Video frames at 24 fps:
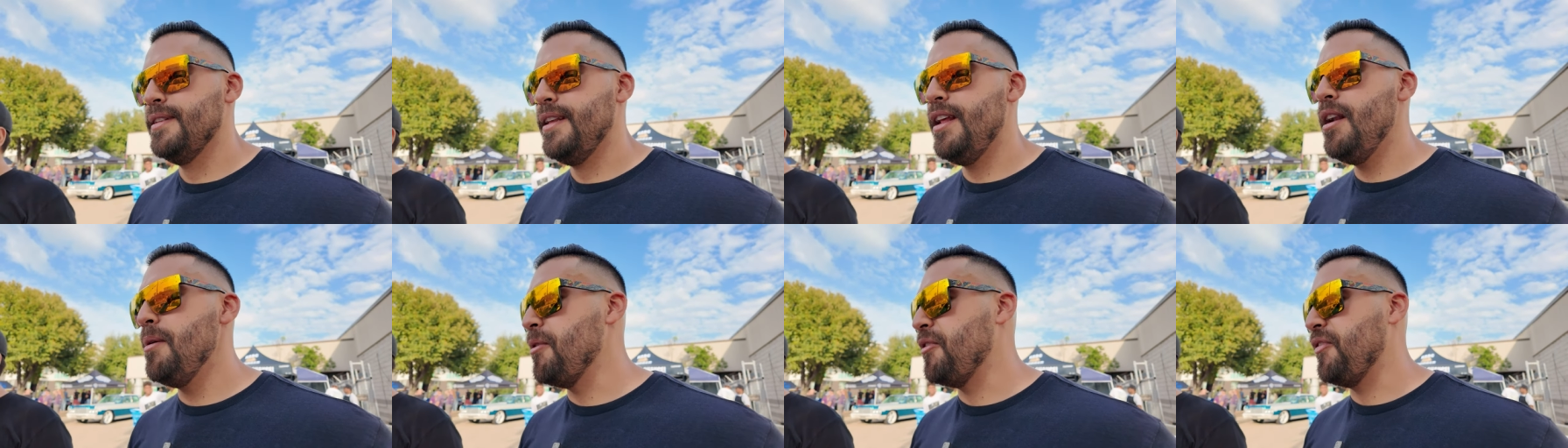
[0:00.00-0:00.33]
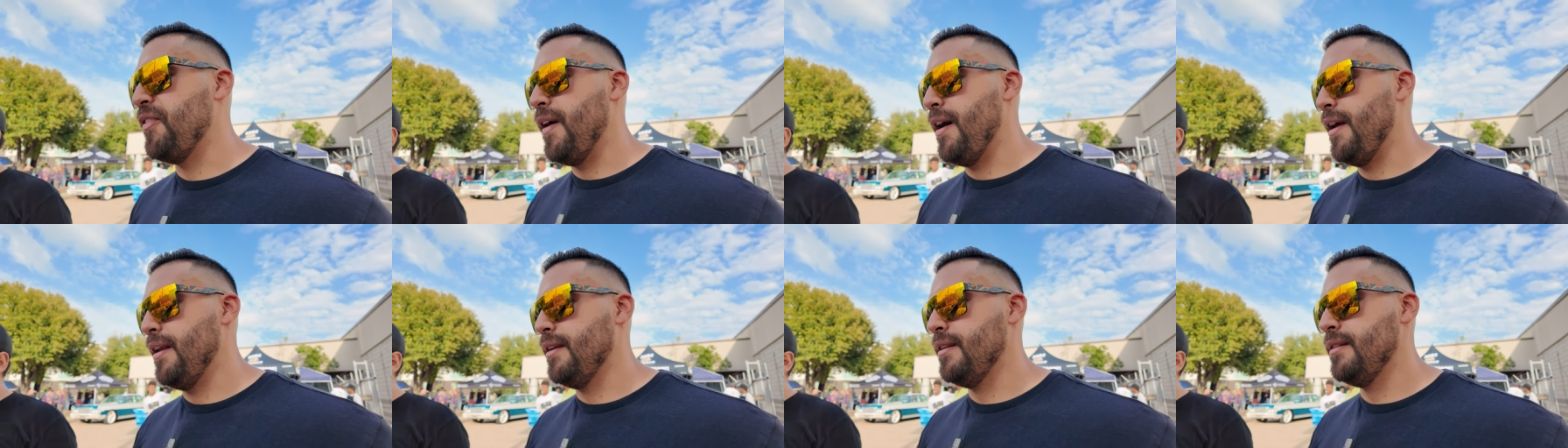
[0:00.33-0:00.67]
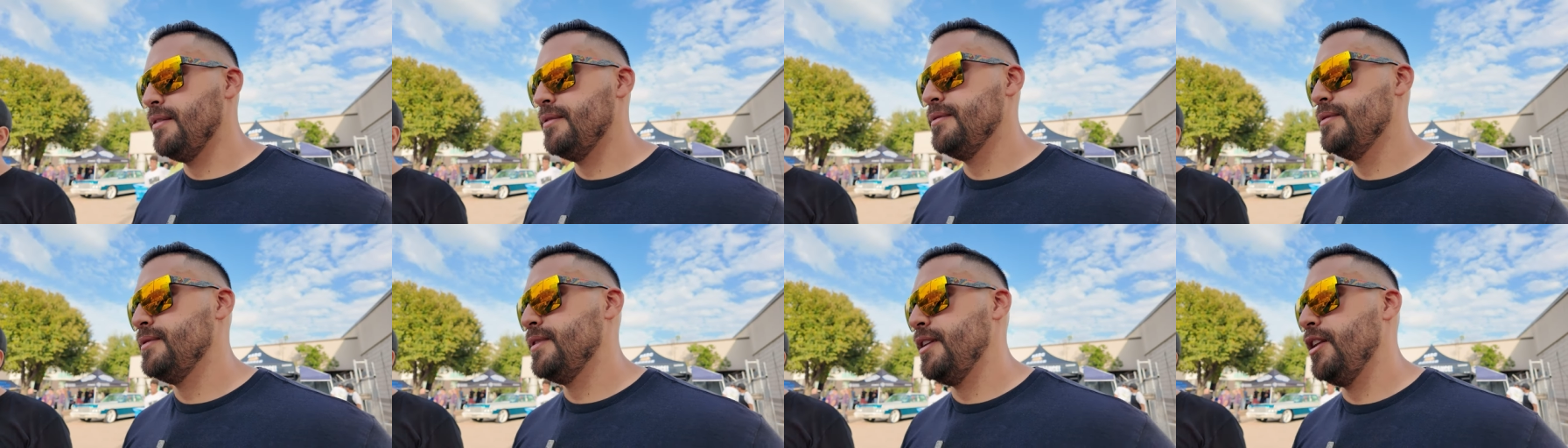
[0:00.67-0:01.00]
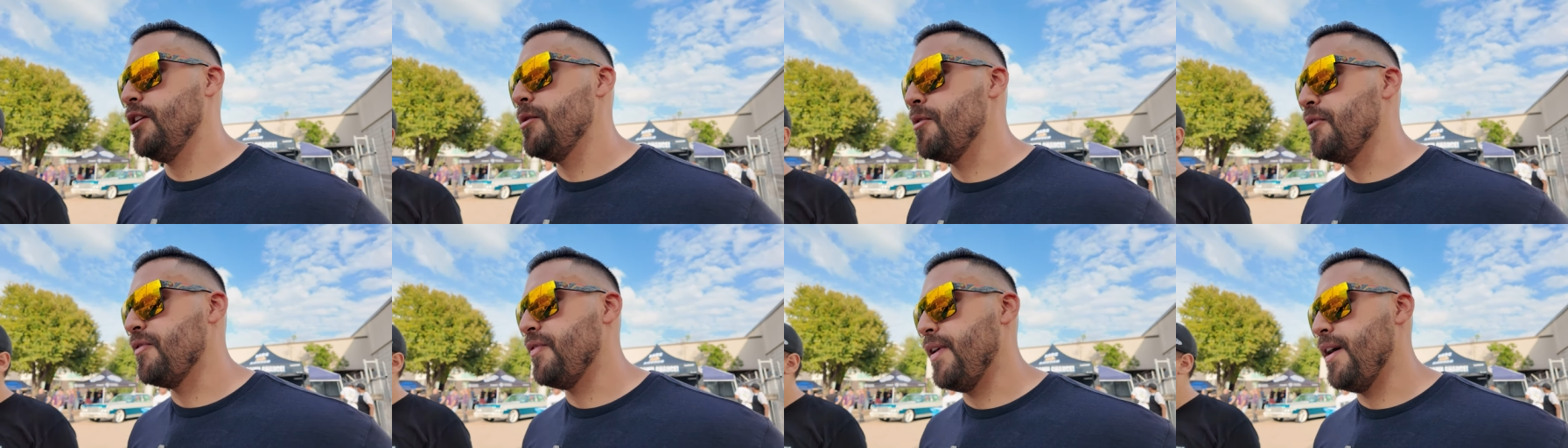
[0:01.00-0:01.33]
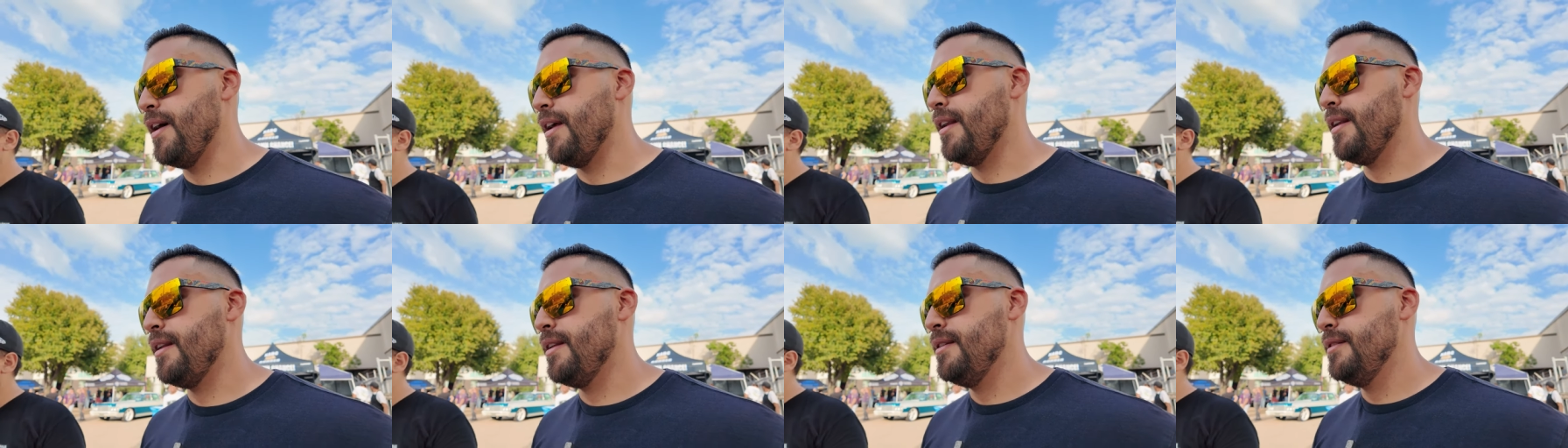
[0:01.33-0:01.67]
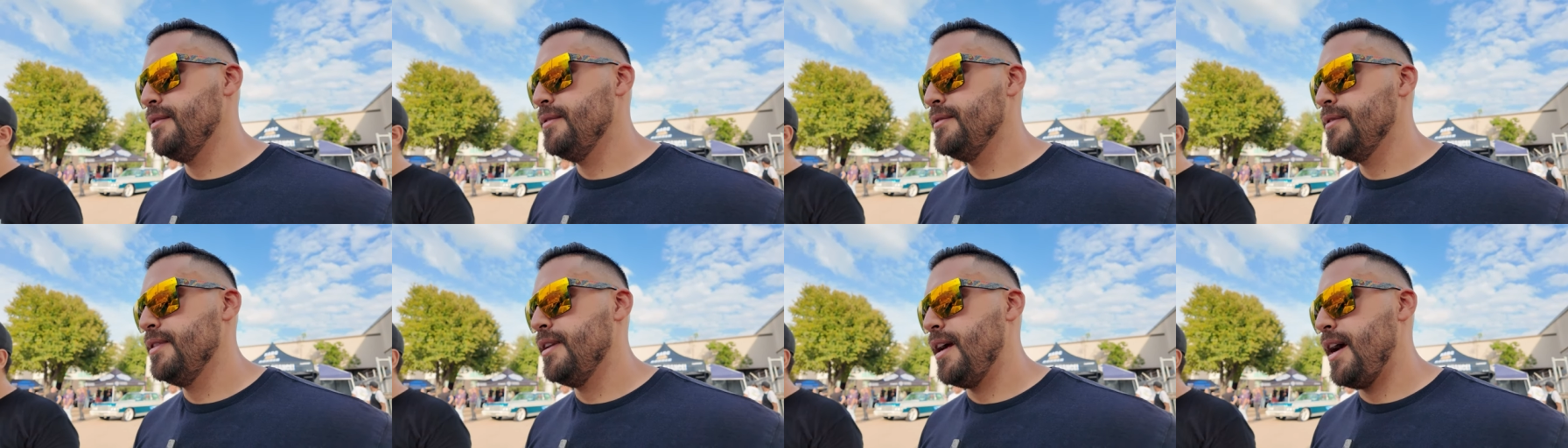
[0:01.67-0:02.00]
It'll be fine. It'll be fine.
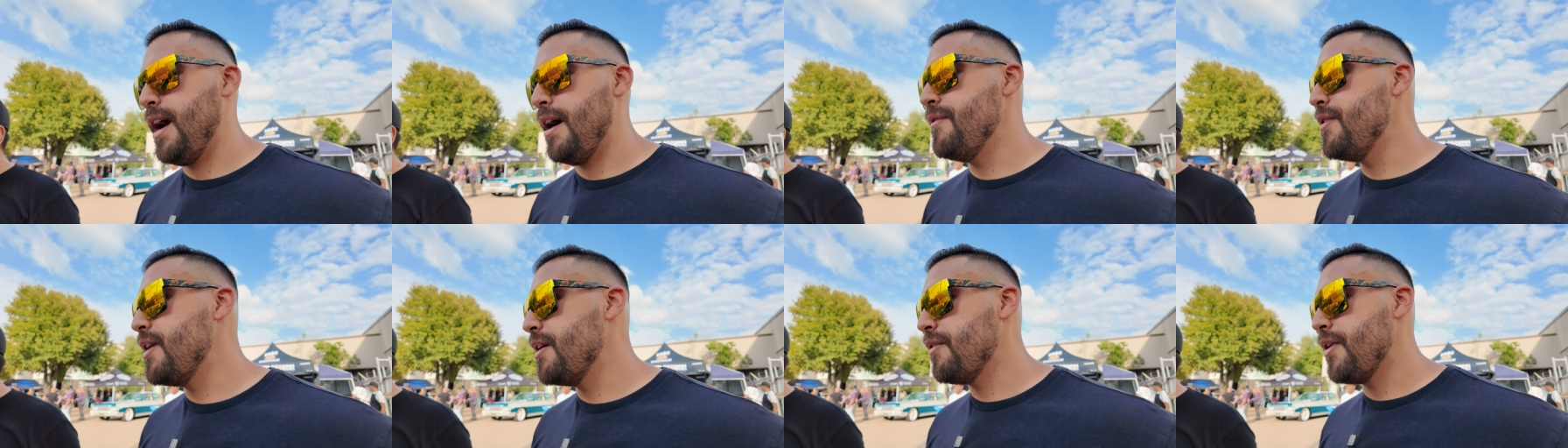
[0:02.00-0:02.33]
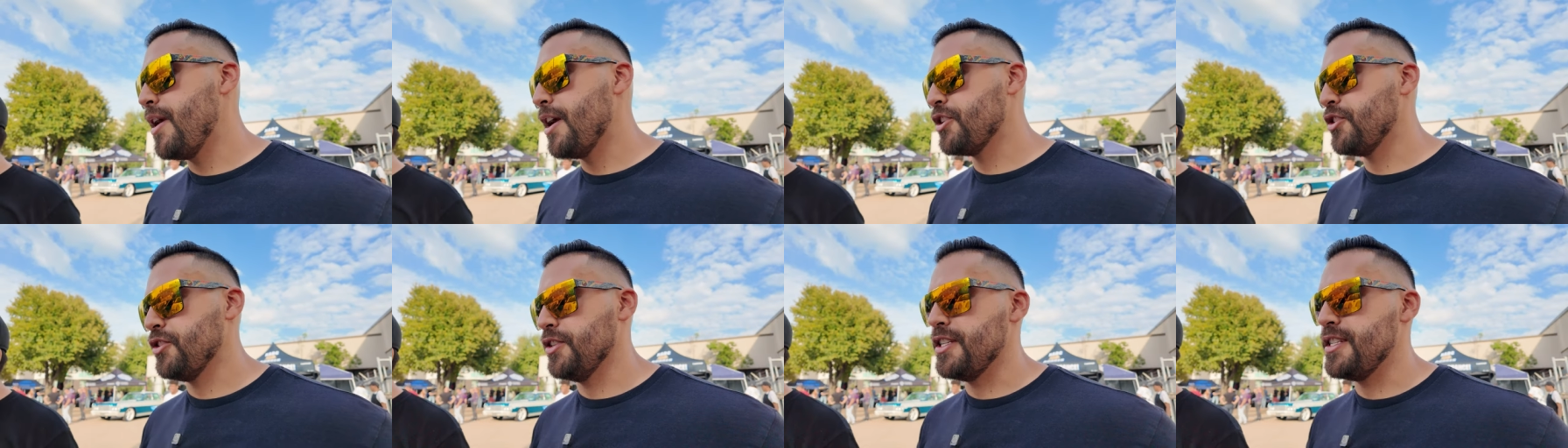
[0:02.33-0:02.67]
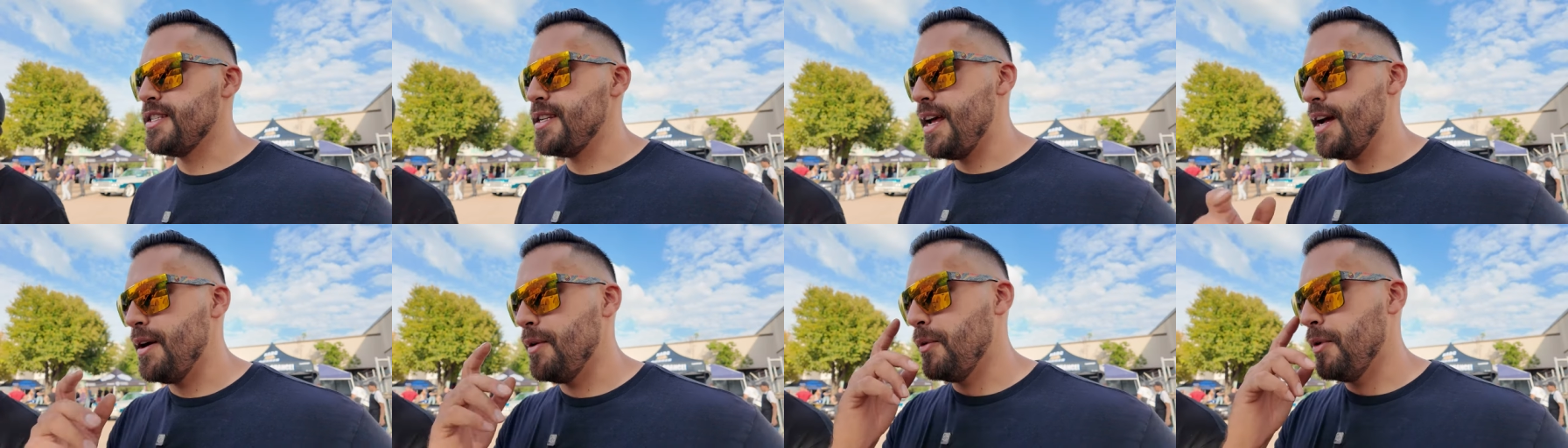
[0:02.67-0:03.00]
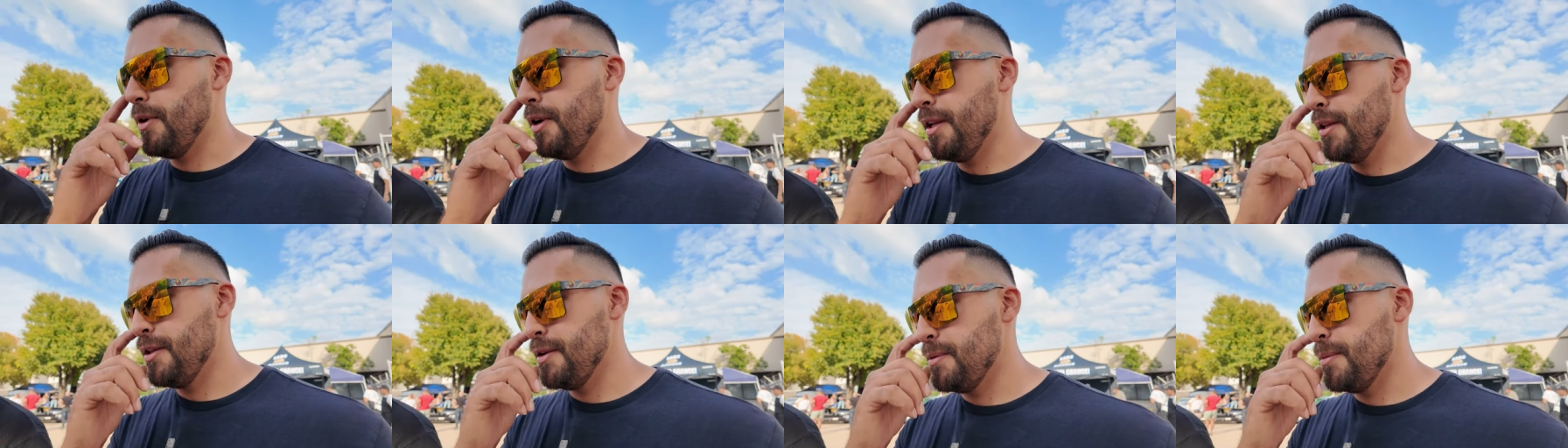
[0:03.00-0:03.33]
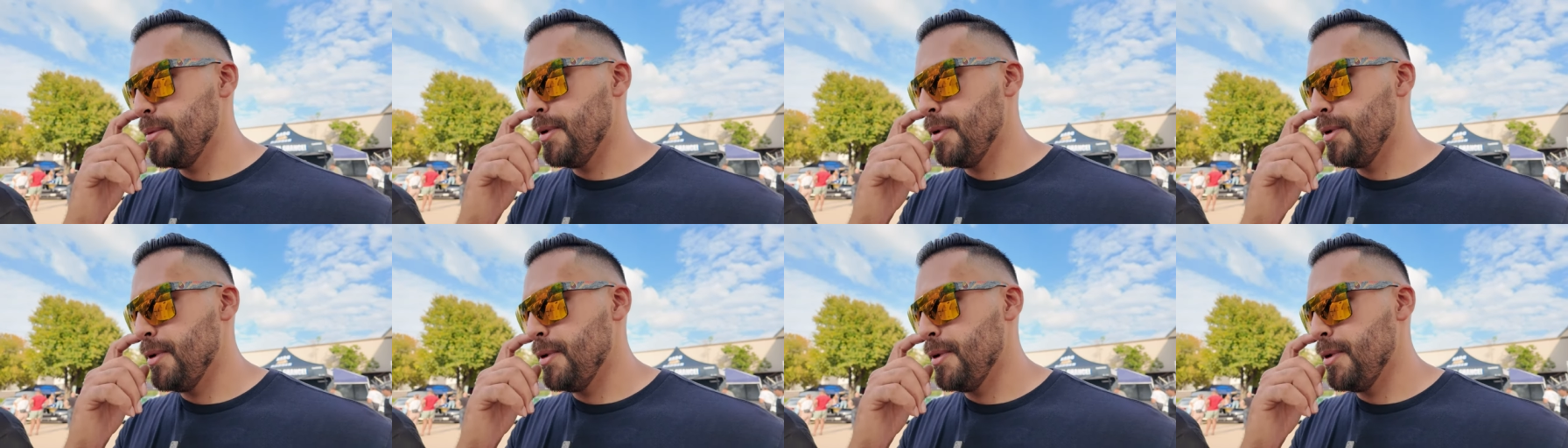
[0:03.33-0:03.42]
I've never actually sat in one either,